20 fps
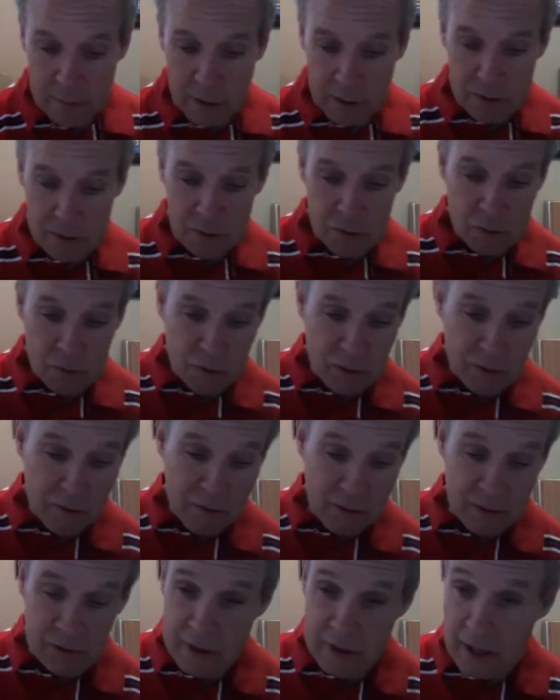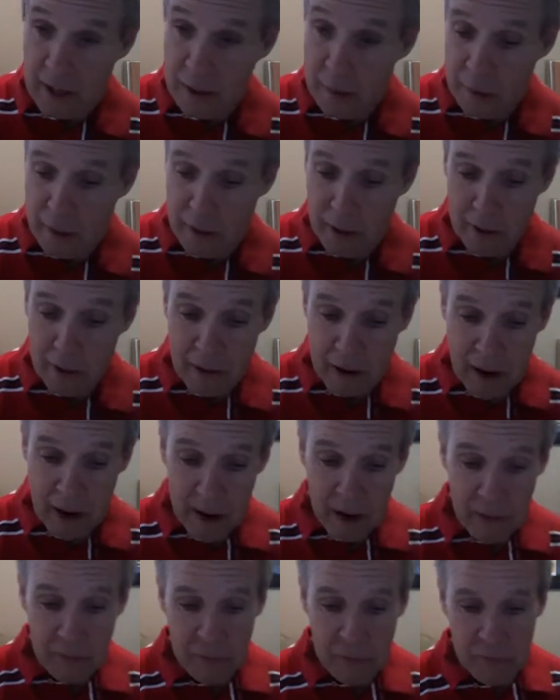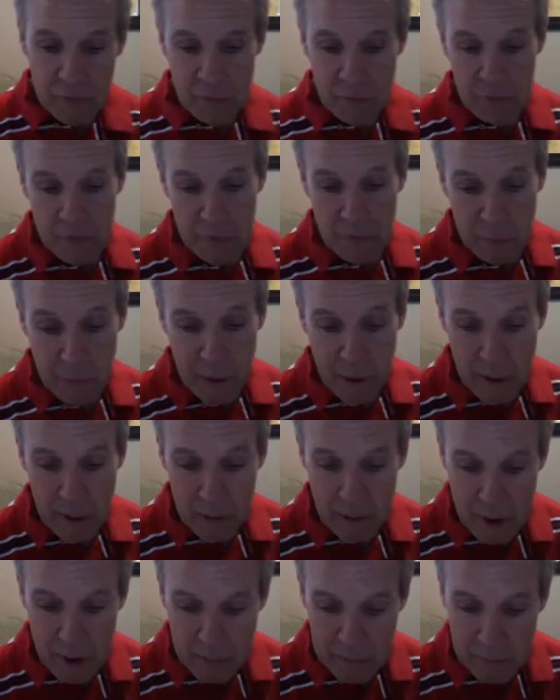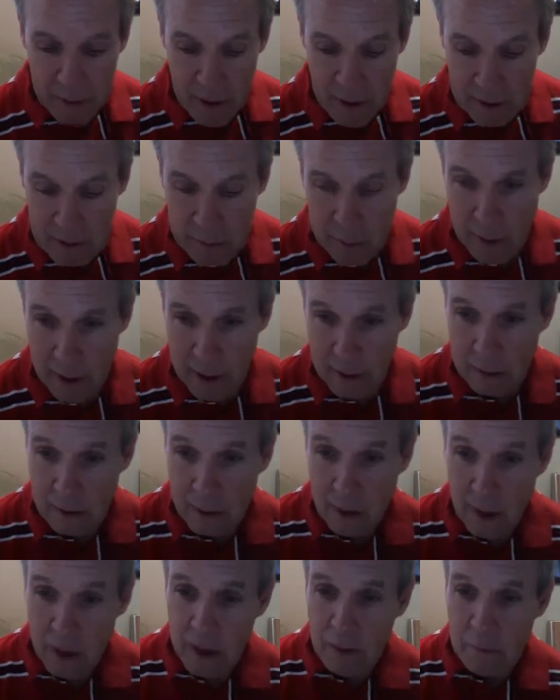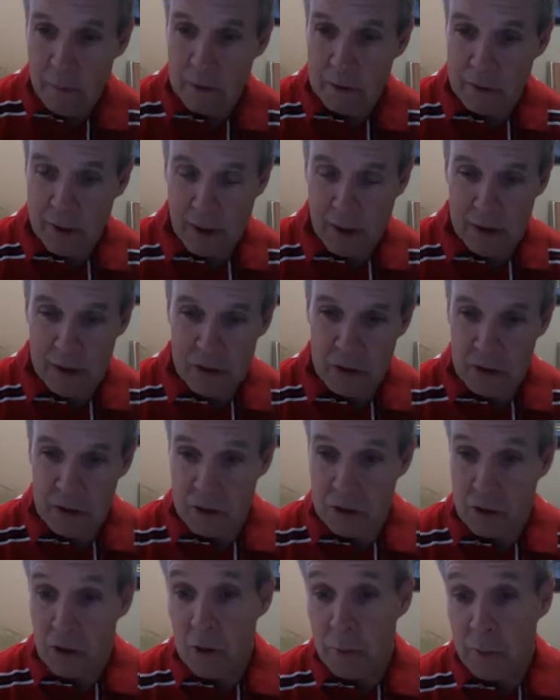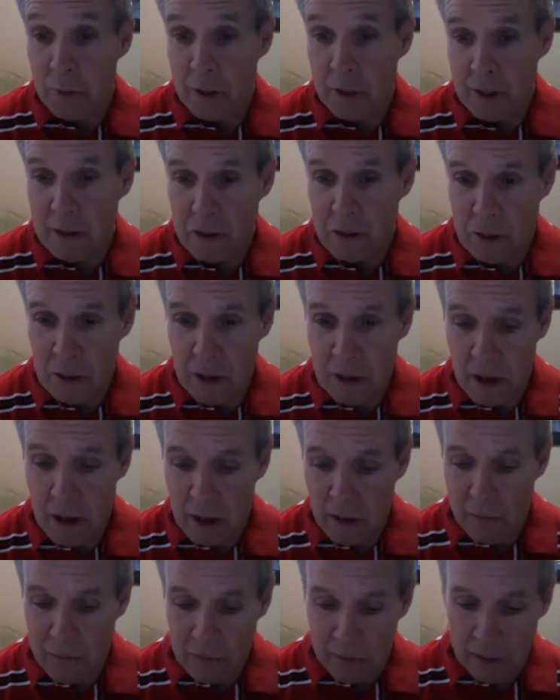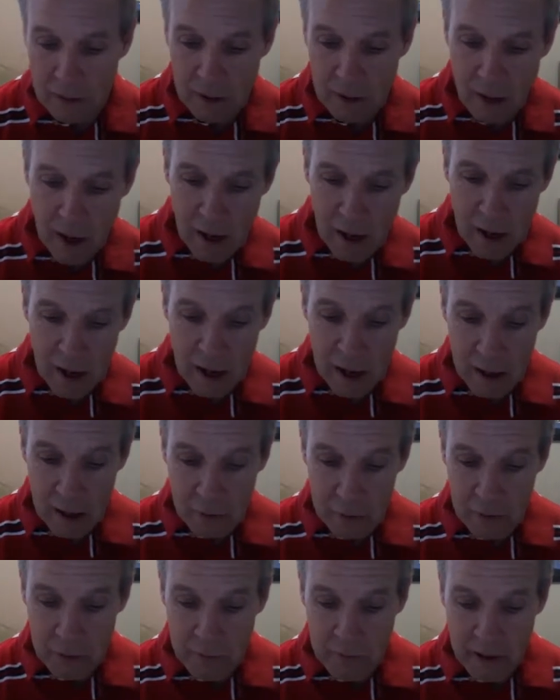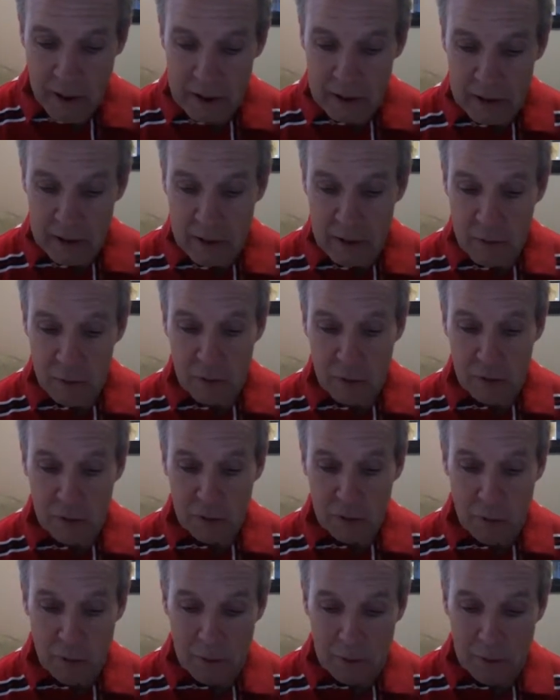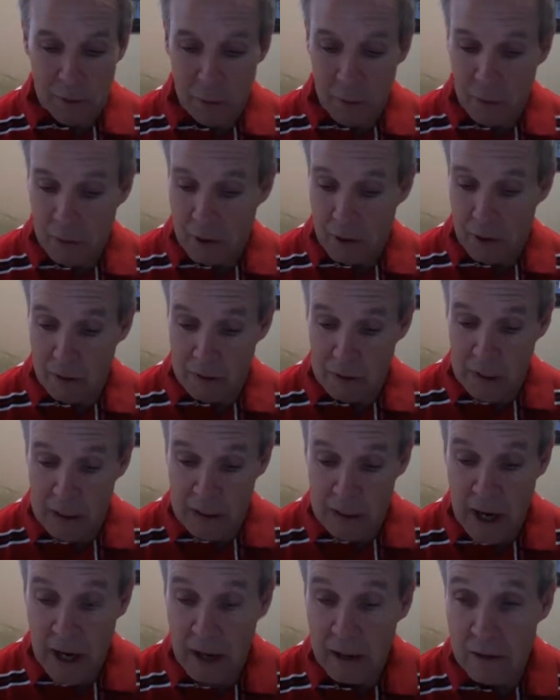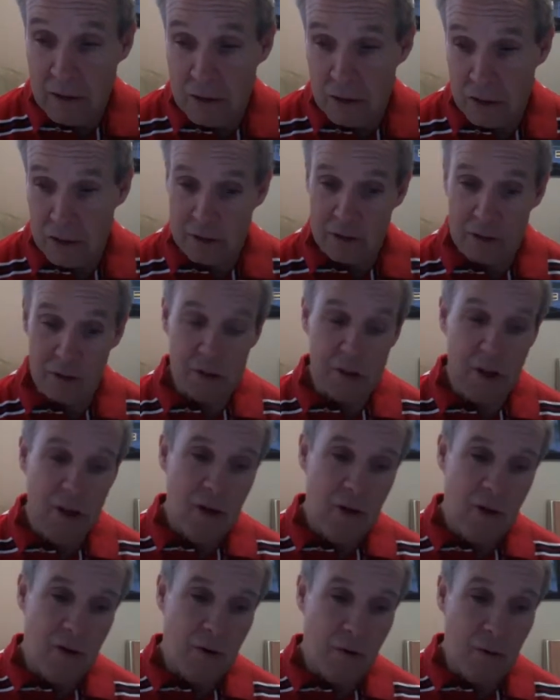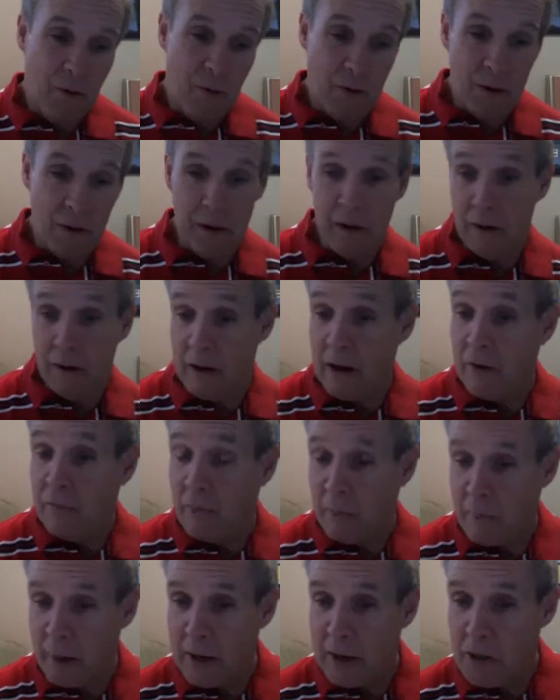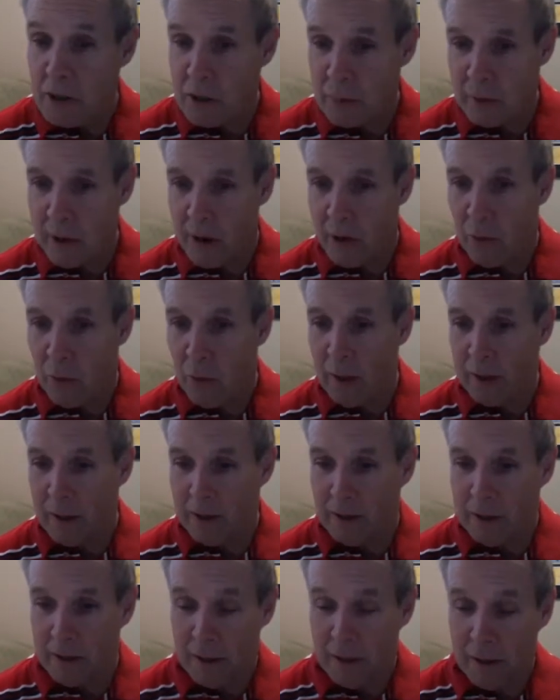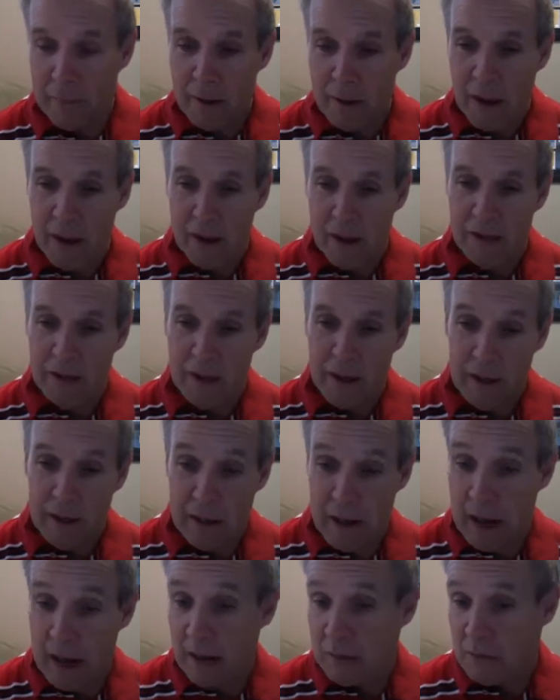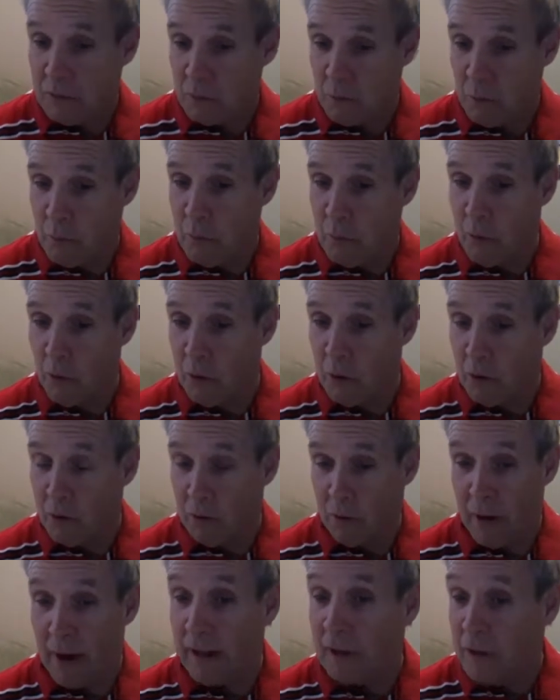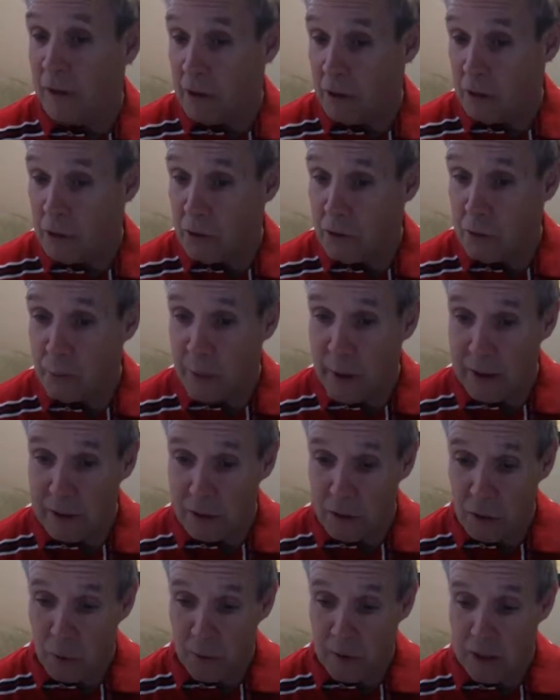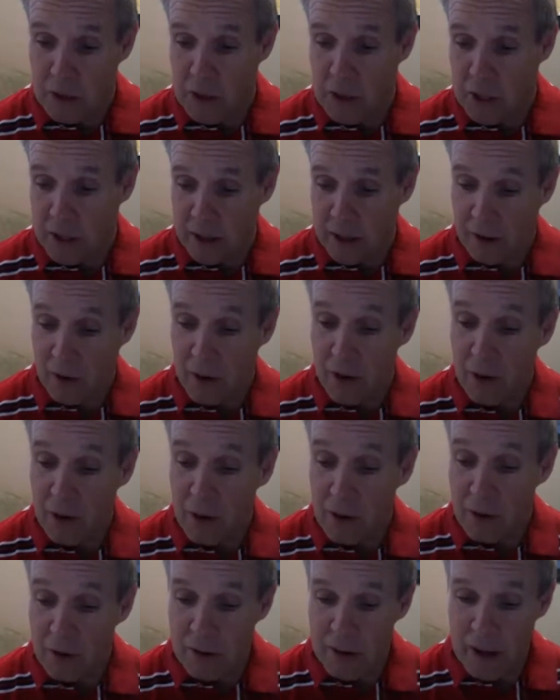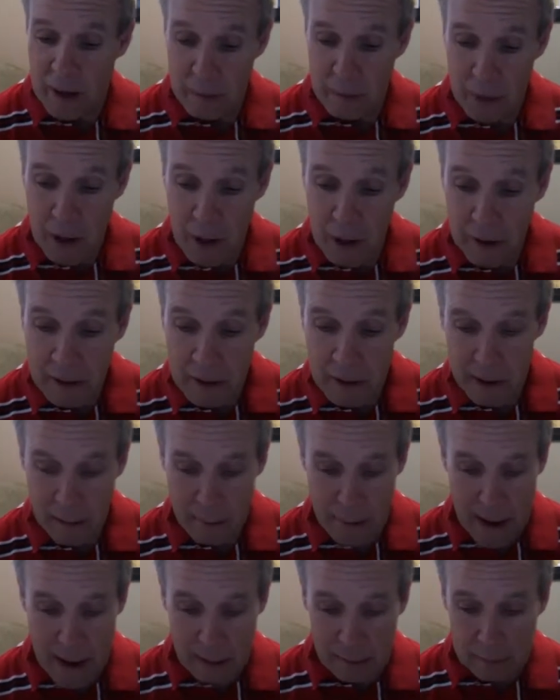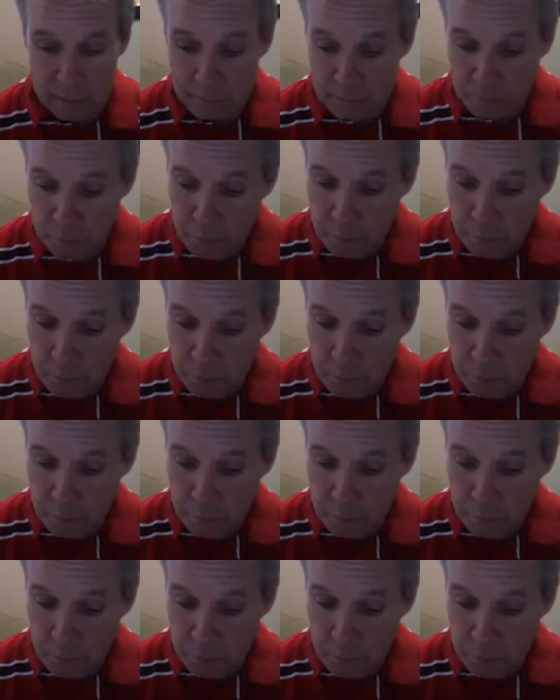That's sort of in the second paragraph. Third paragraph talks about, besides just interpreting, she often provided him with what the book calls intelligence, or information about what the natives were likely to do based on what she had heard them talking about.